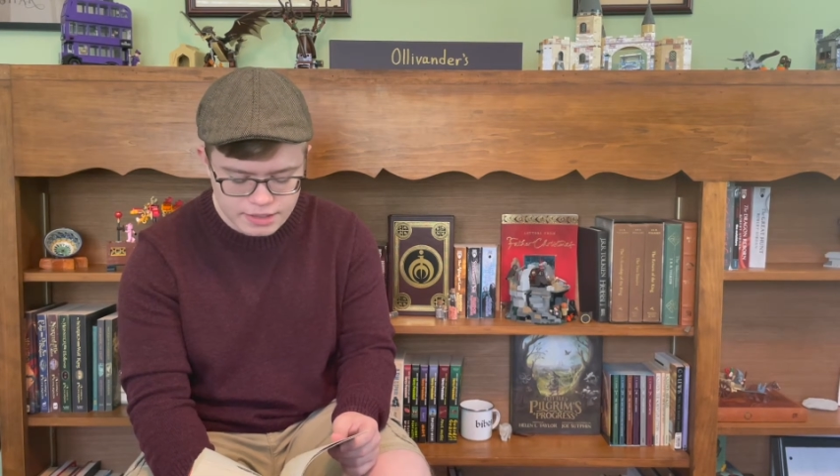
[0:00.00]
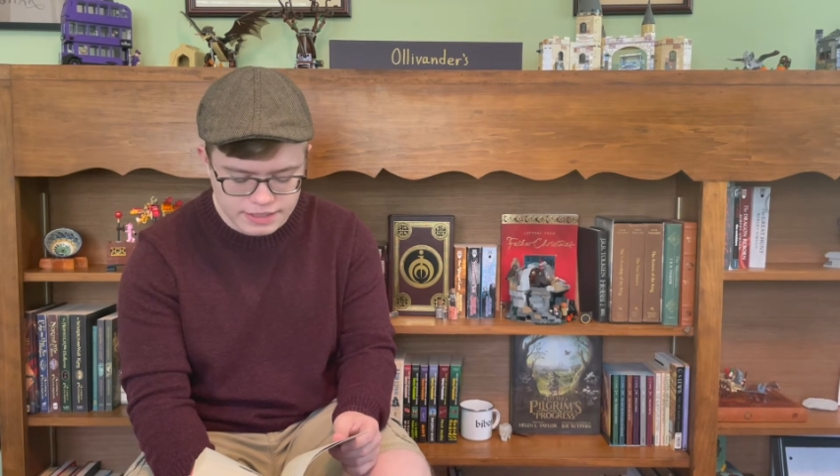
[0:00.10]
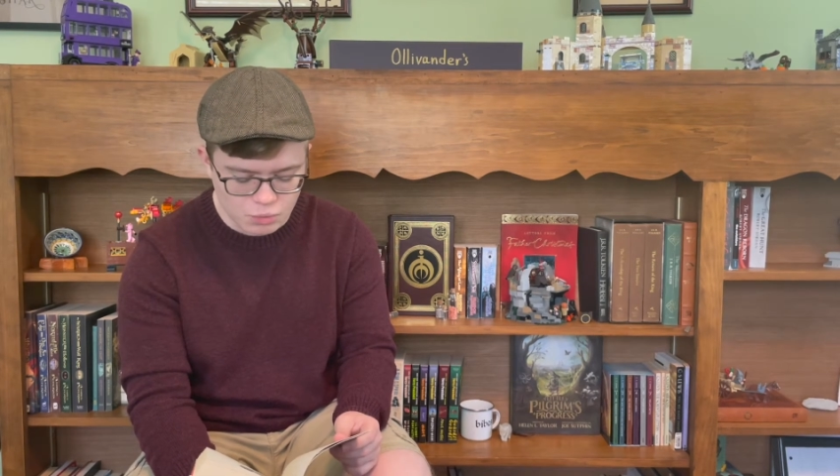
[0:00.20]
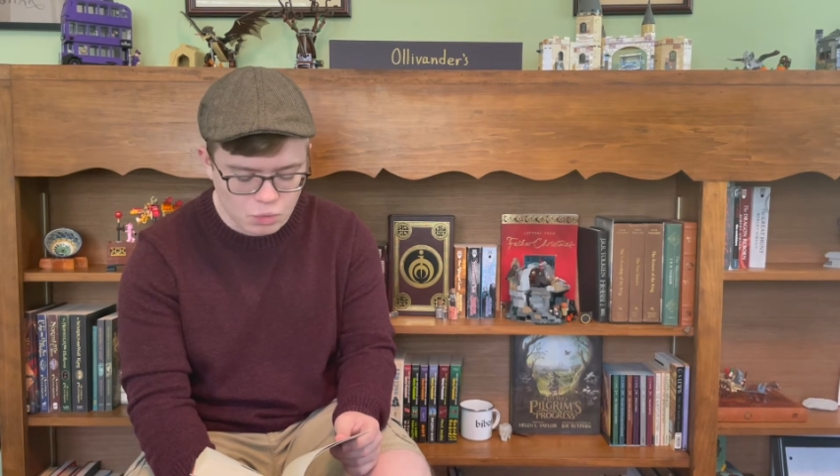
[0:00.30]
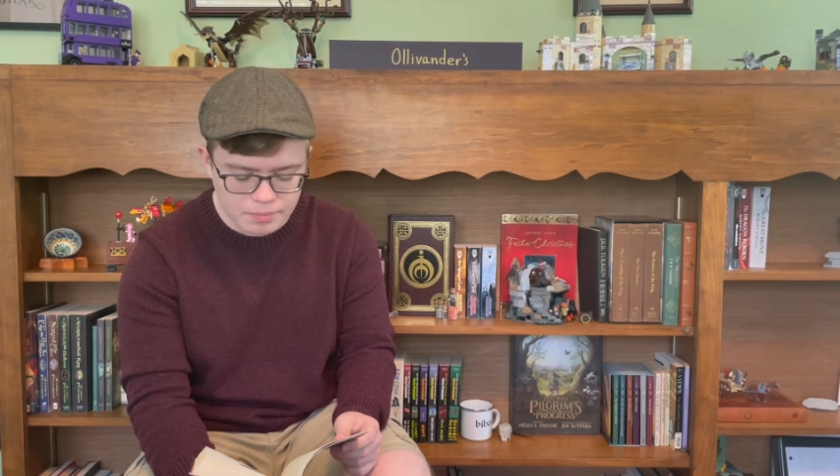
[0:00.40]

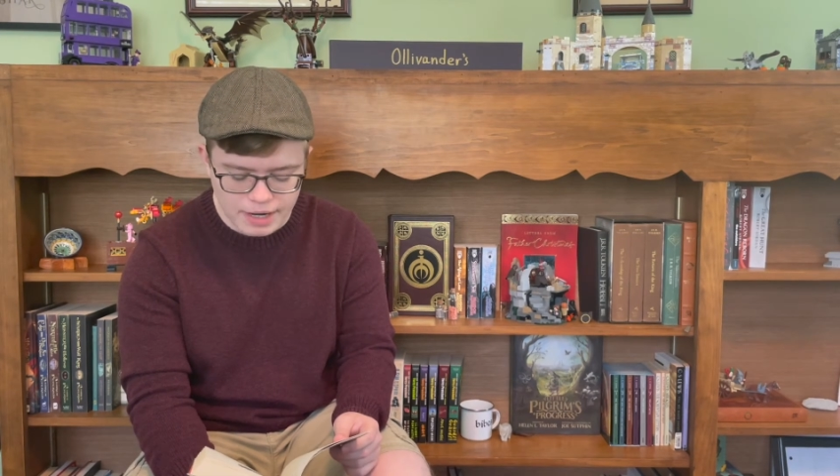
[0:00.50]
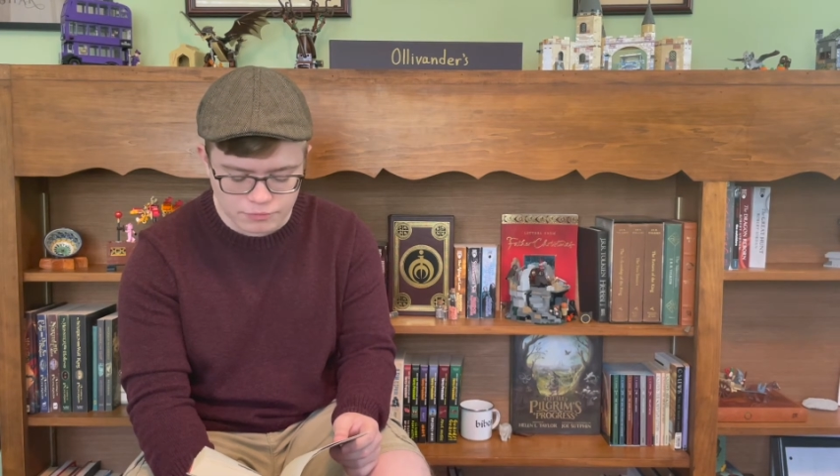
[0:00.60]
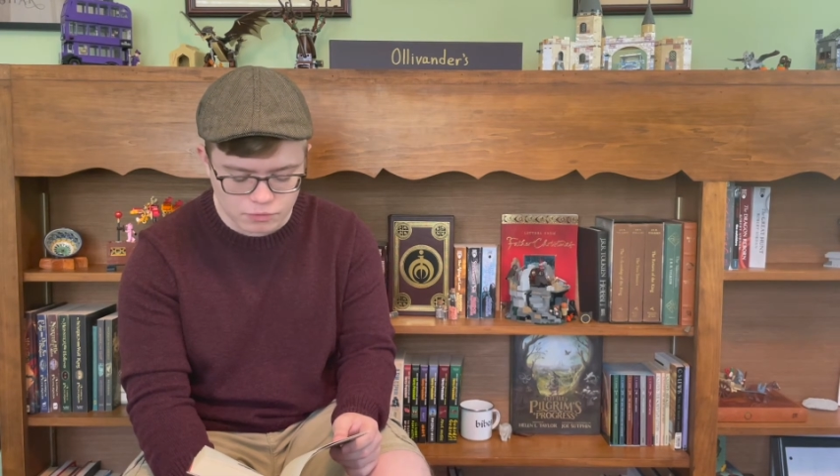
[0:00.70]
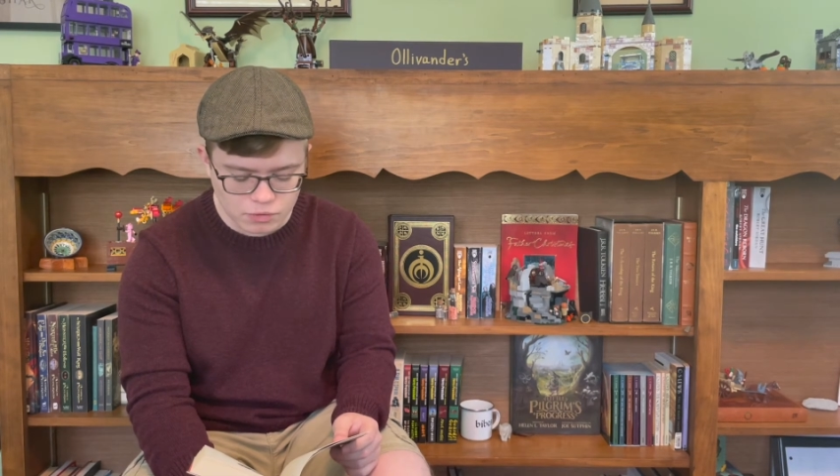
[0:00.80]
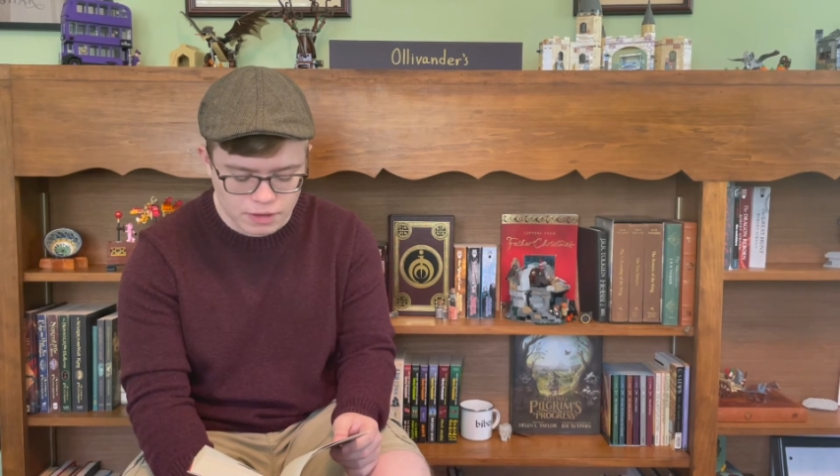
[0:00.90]
that one might
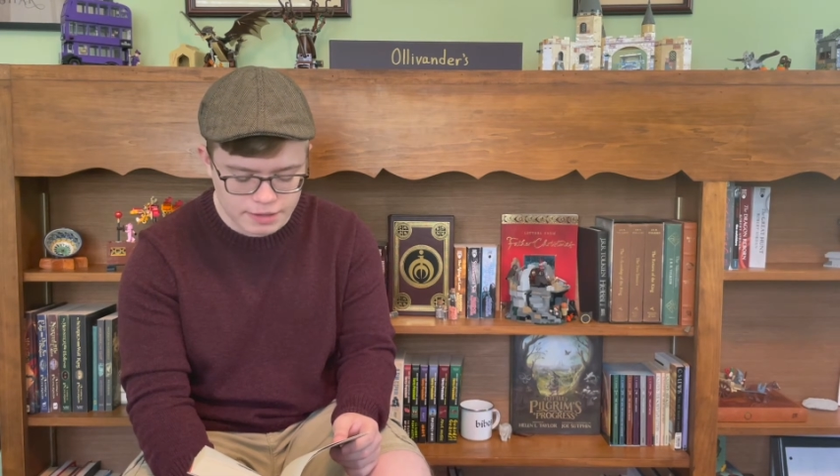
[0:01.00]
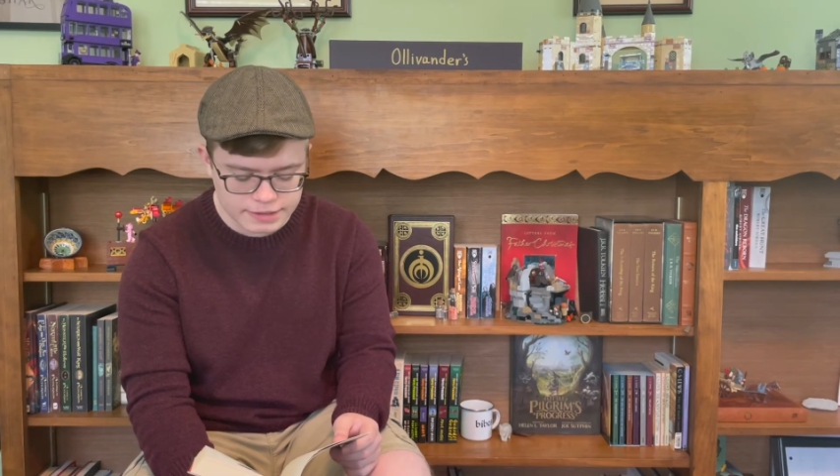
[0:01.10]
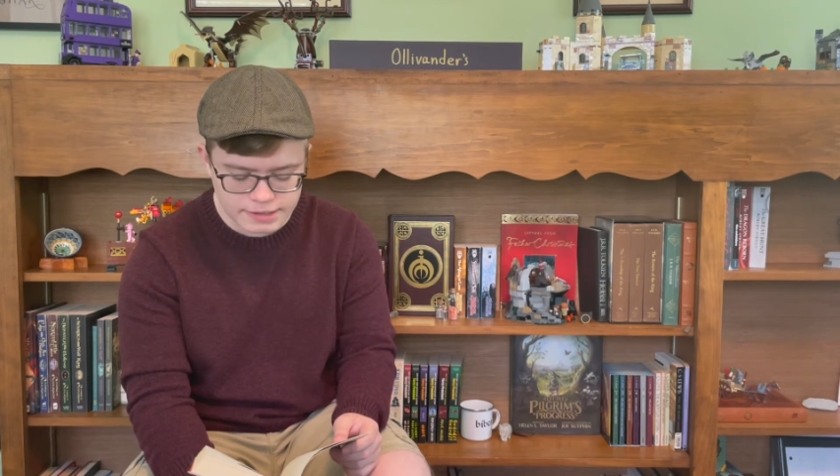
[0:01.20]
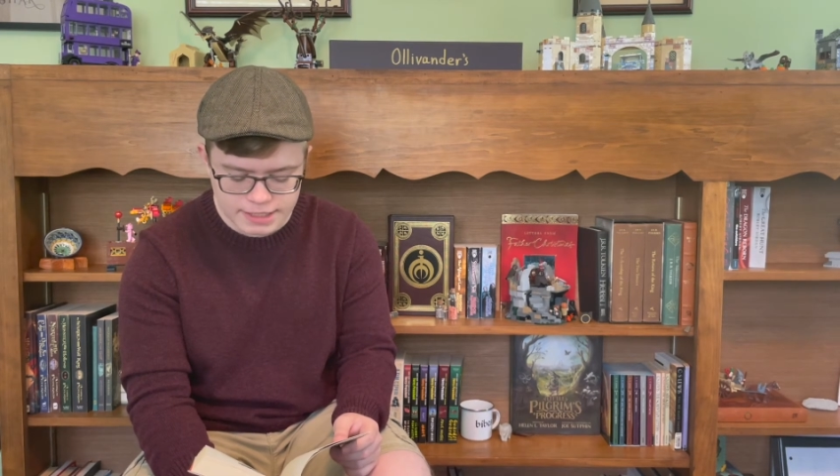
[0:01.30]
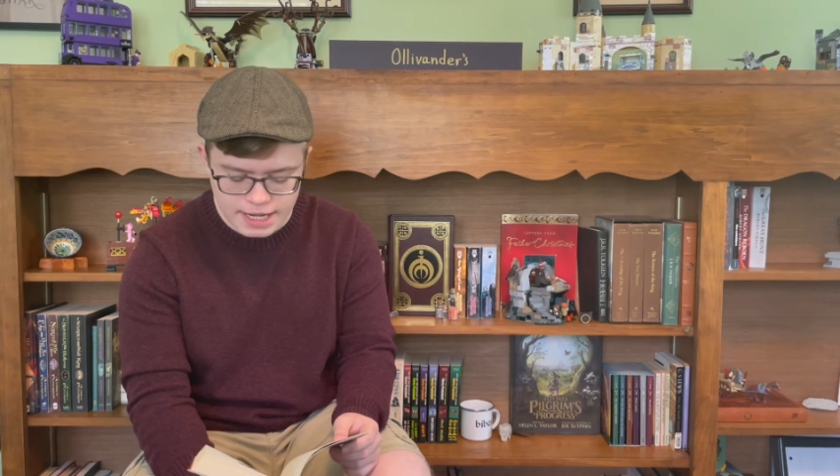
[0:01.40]
roll on
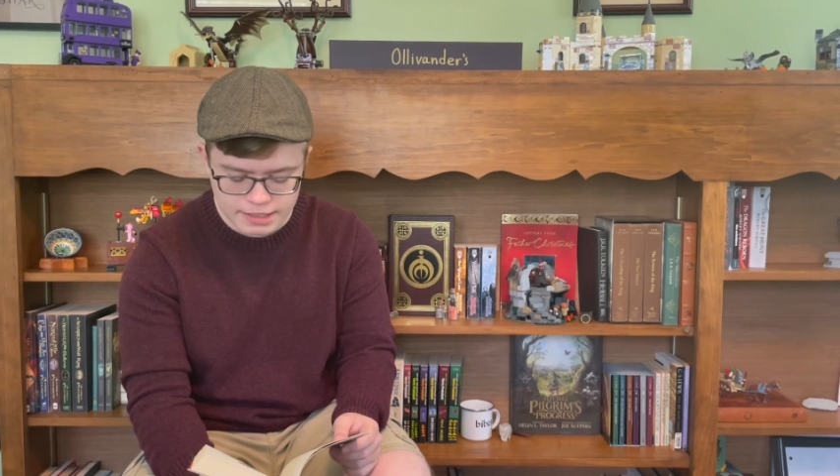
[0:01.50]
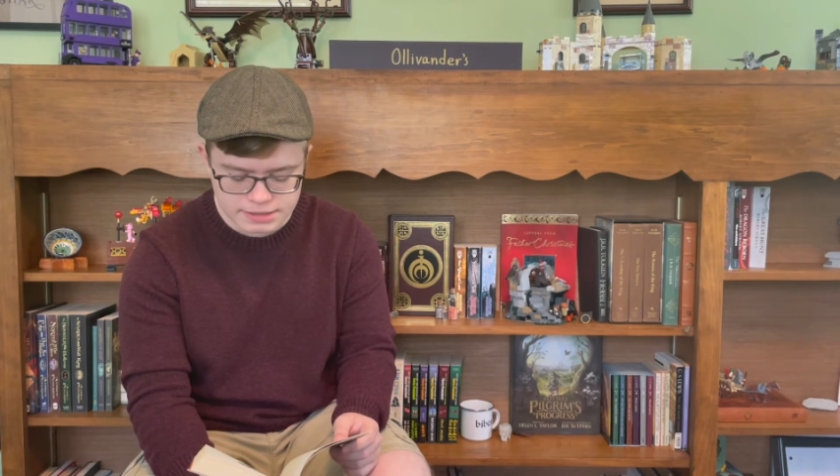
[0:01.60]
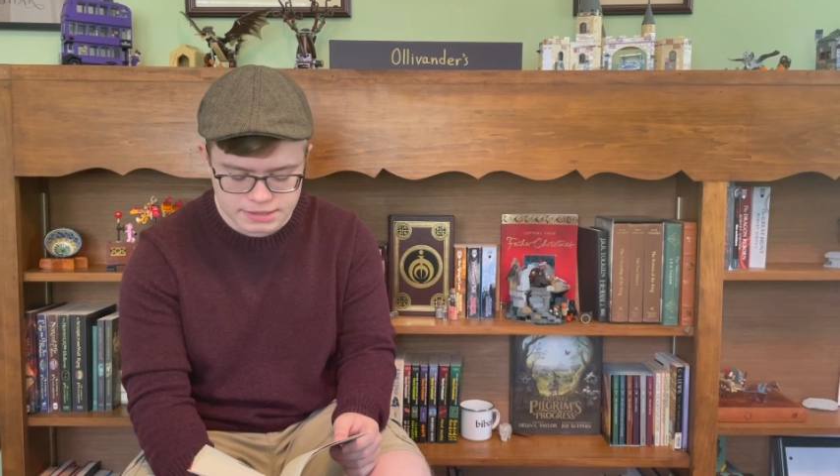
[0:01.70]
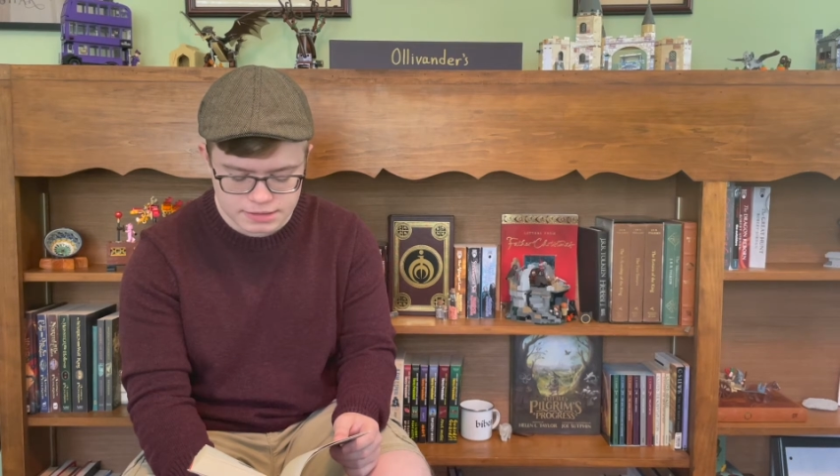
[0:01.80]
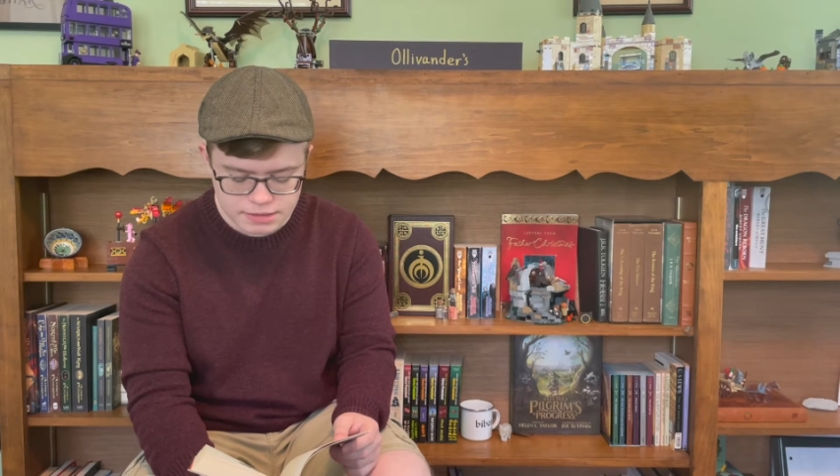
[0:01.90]
into the
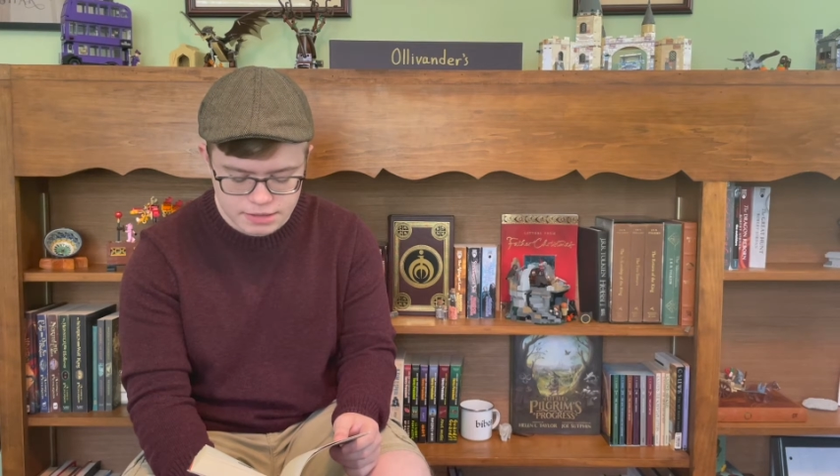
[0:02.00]
next,